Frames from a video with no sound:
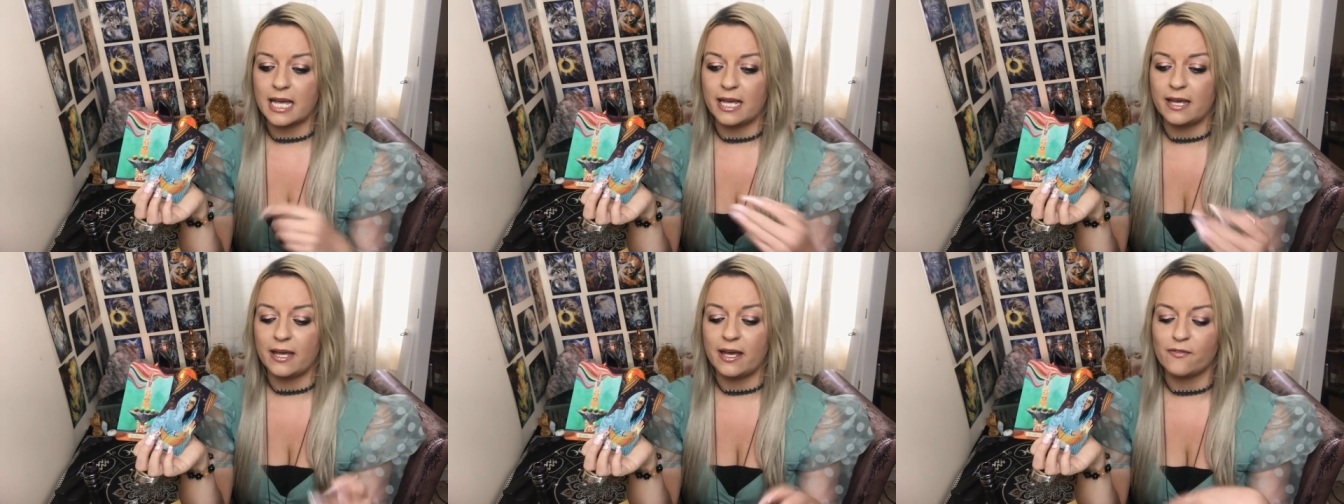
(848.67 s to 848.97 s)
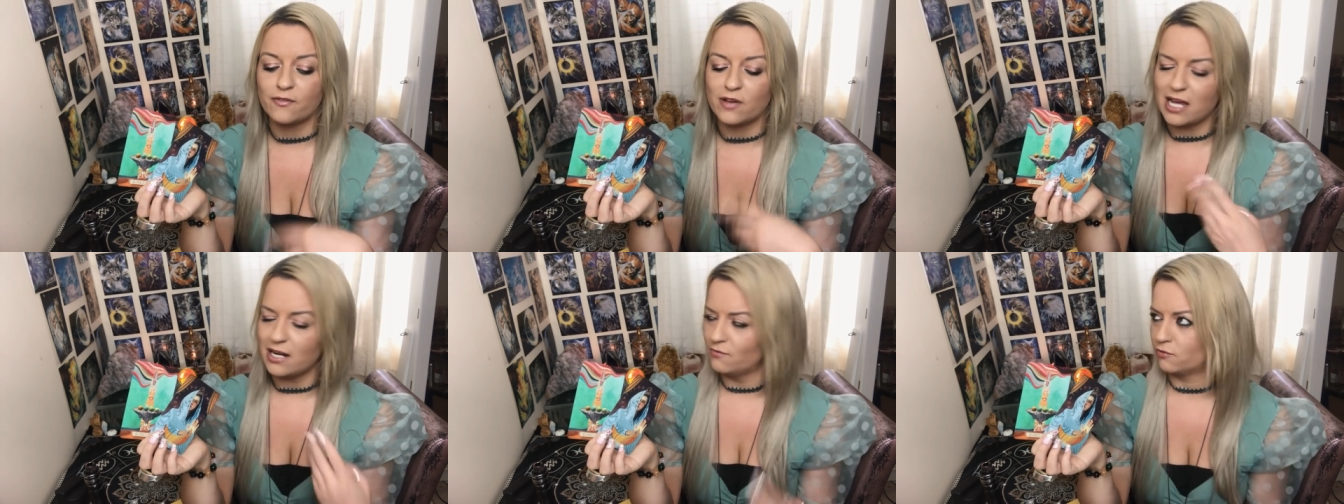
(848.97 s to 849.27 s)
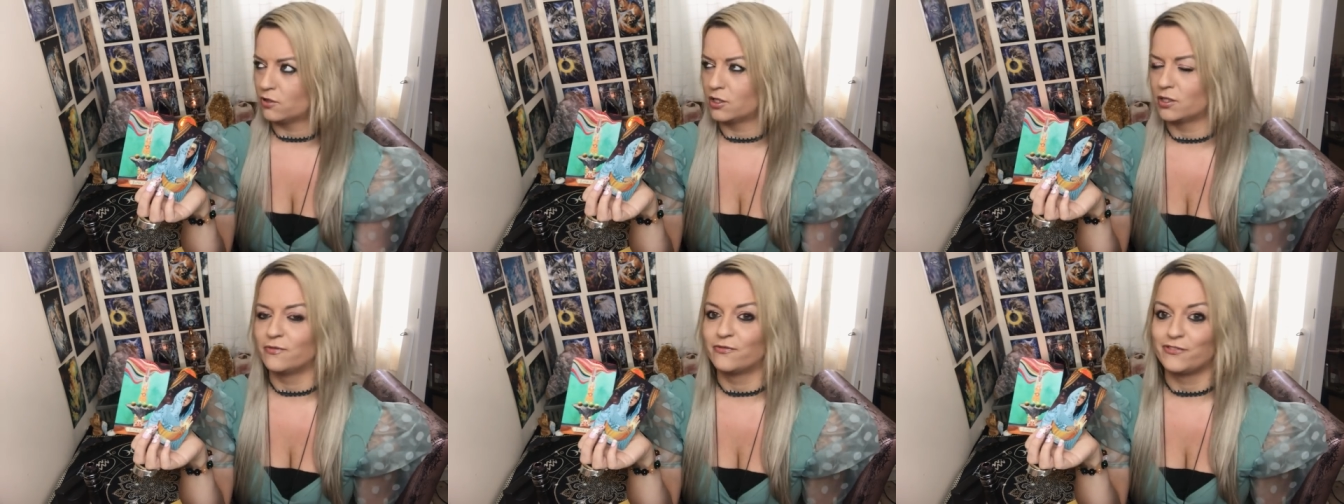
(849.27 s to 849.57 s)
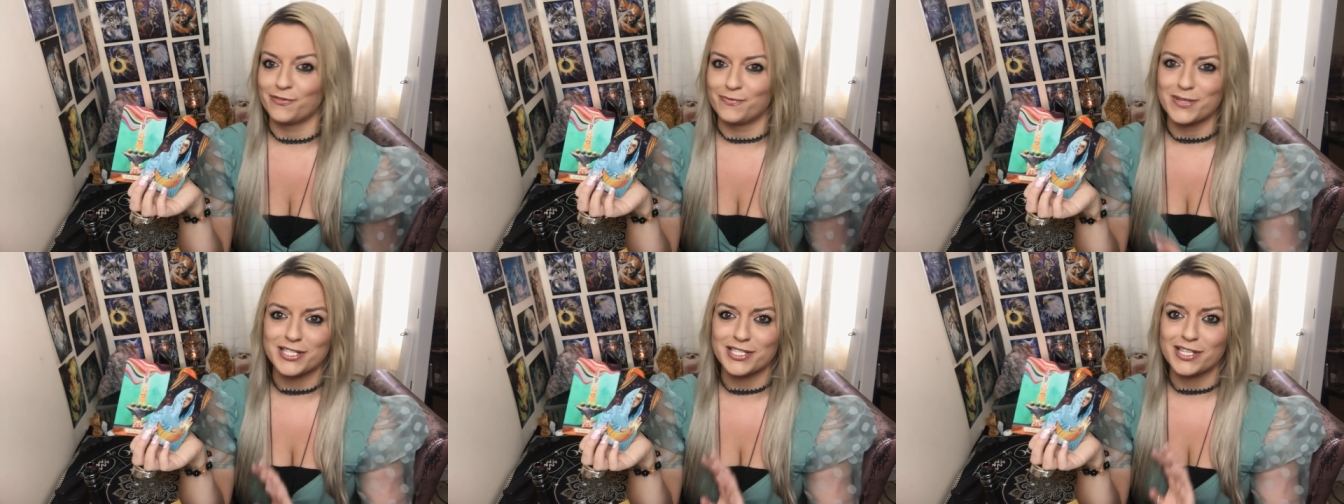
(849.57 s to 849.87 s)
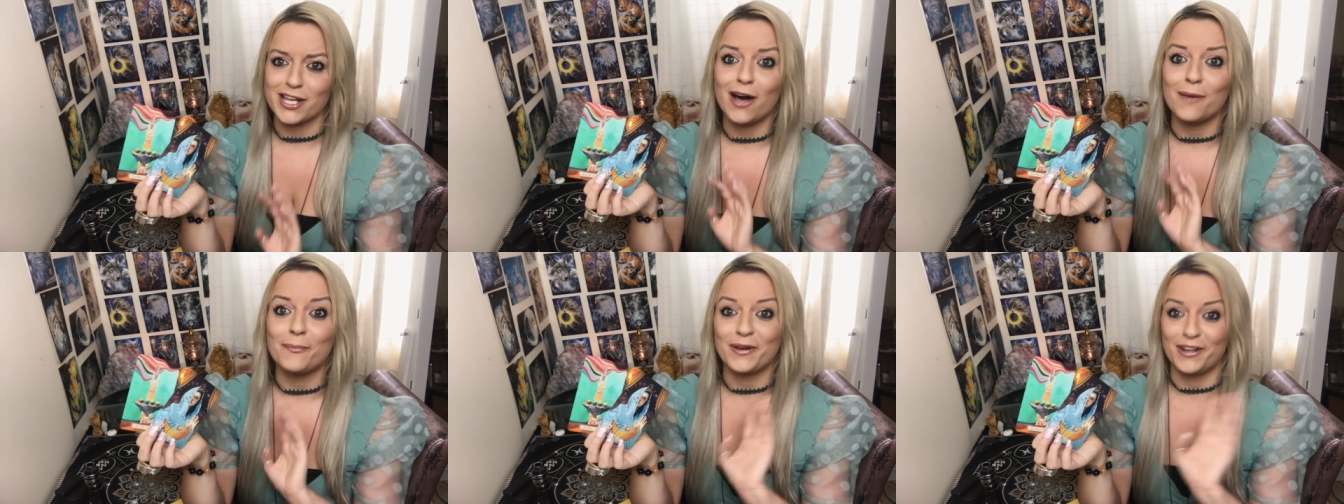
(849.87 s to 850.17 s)
Uh, I've kind of run them from the
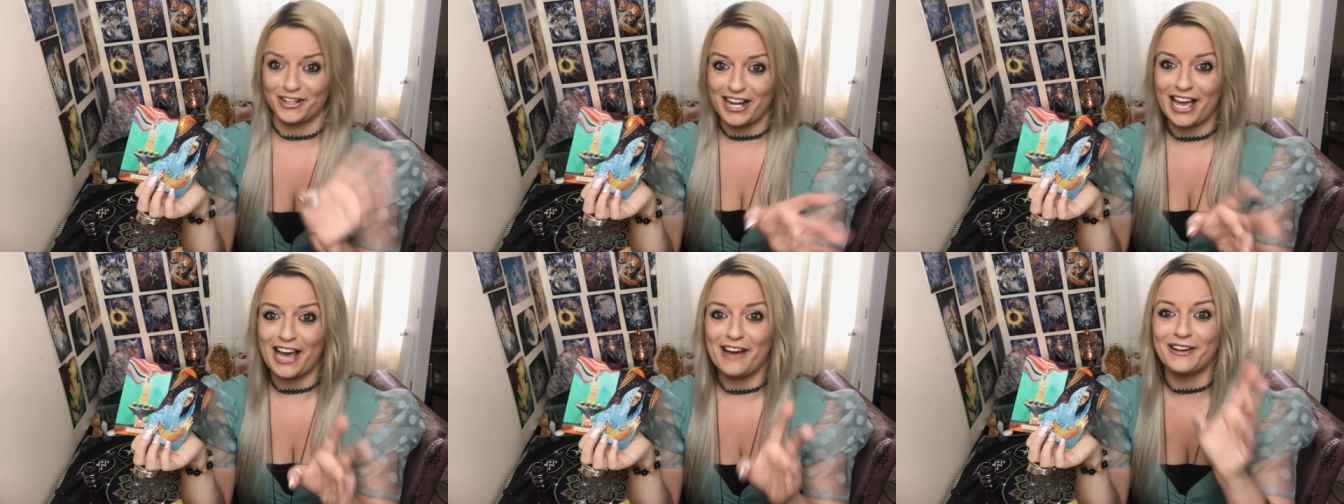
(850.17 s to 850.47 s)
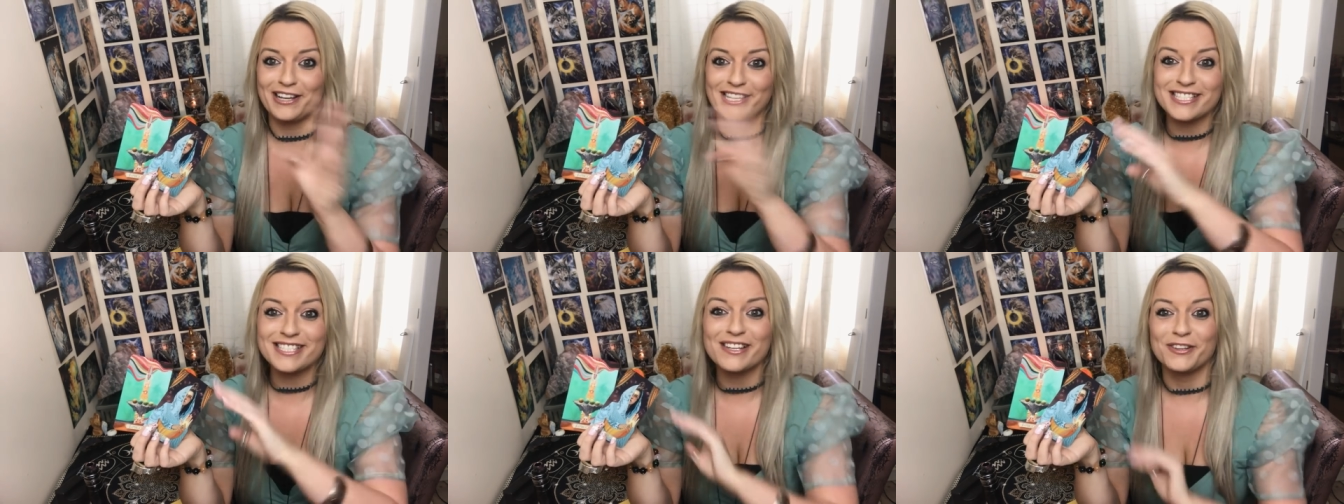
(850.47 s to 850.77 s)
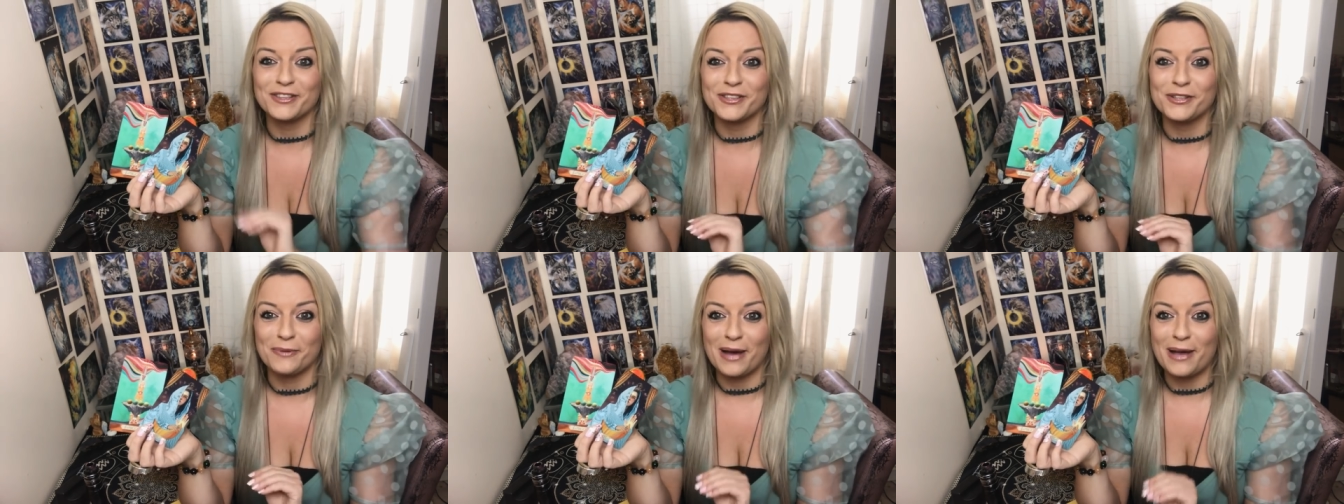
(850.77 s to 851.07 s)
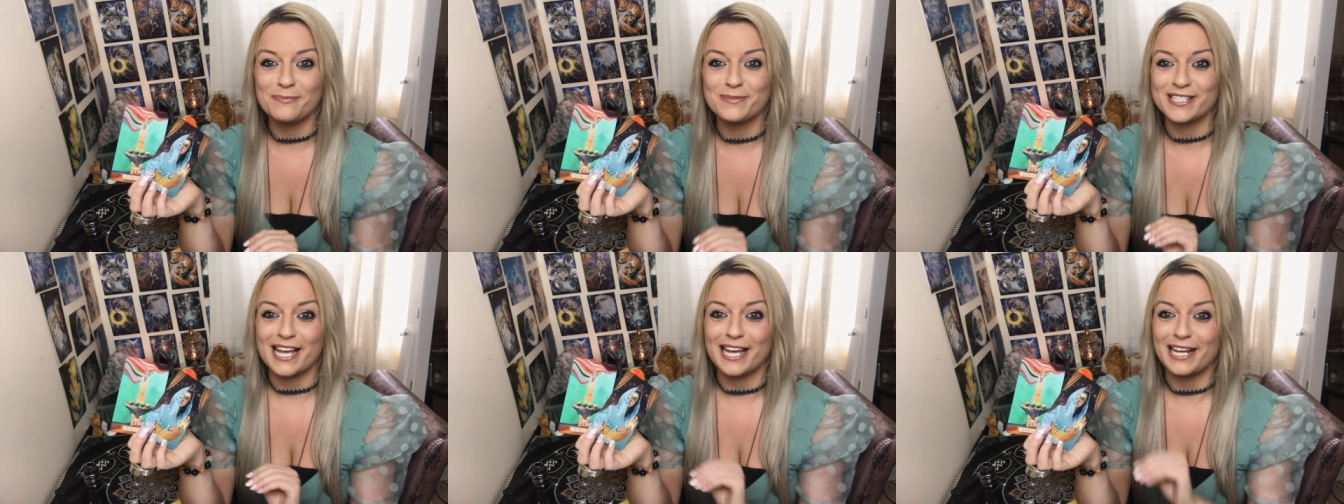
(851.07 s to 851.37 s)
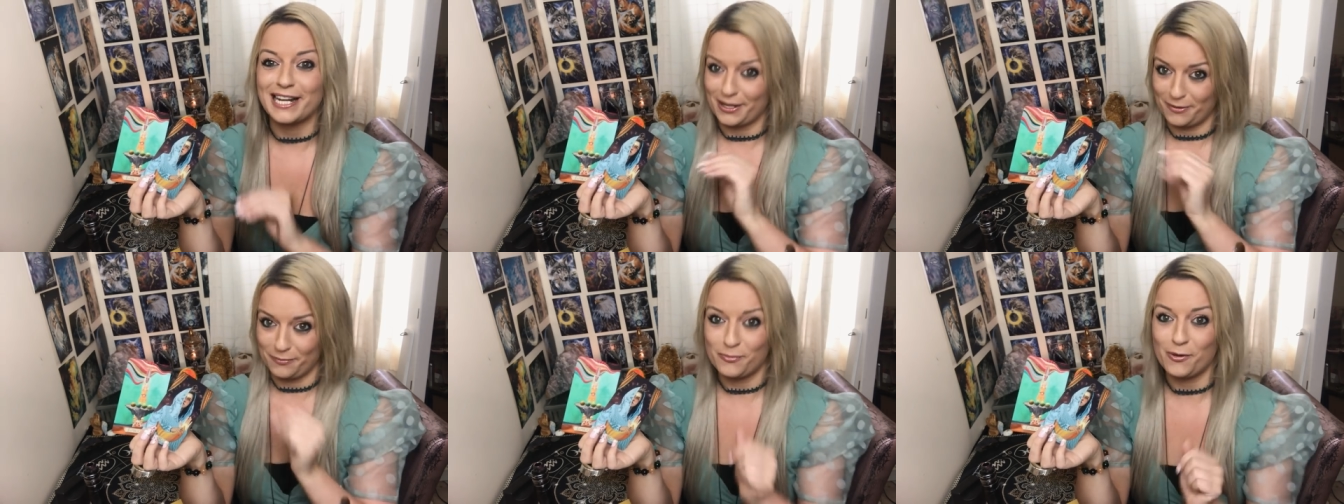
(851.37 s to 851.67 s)
start, but now it's on the
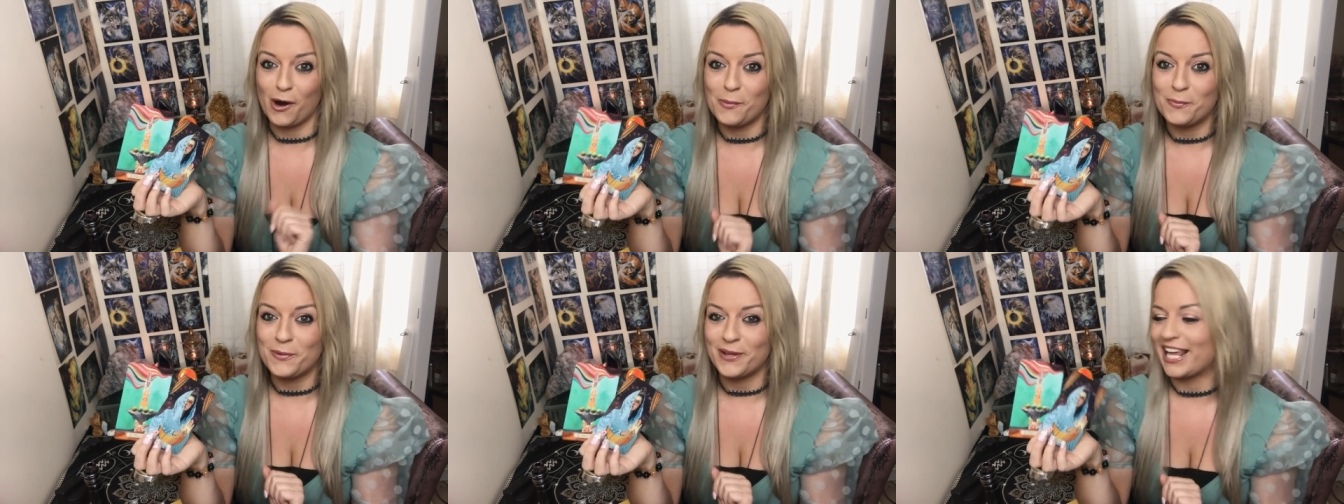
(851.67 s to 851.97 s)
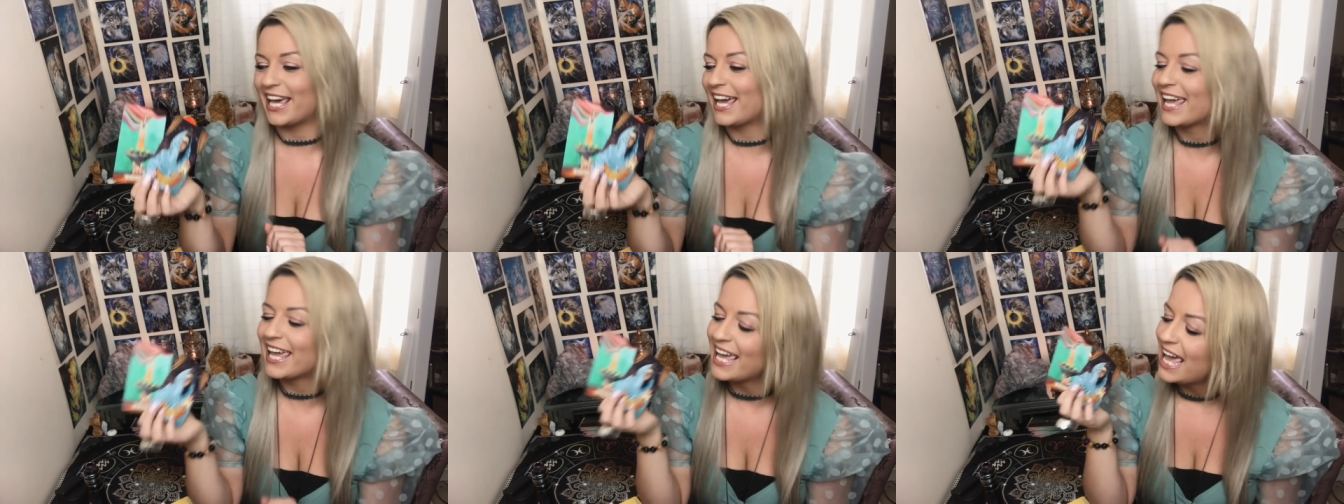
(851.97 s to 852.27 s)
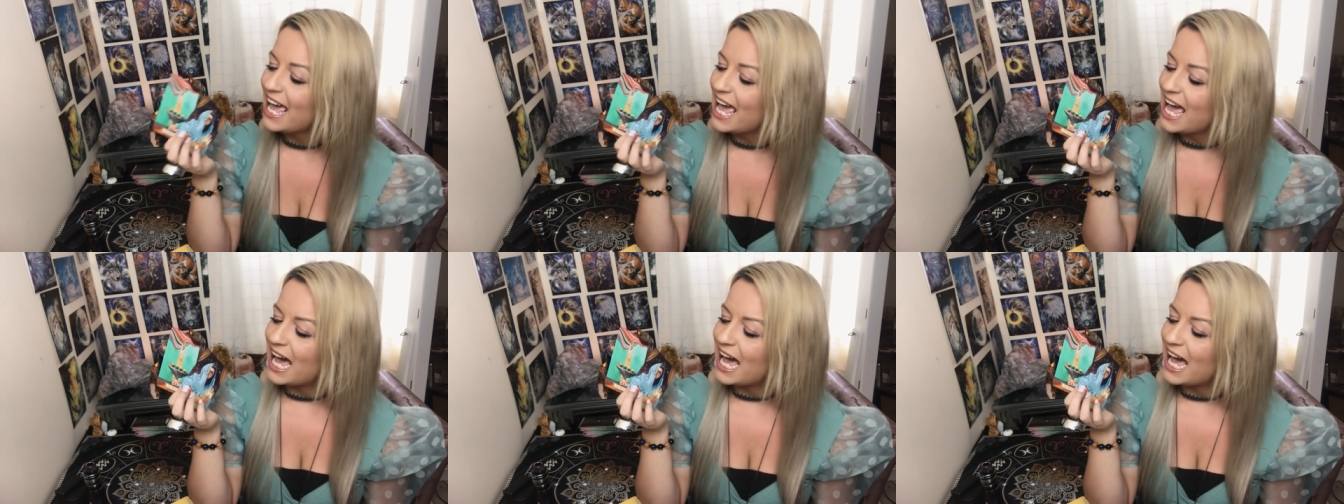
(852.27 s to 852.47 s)
website like properly.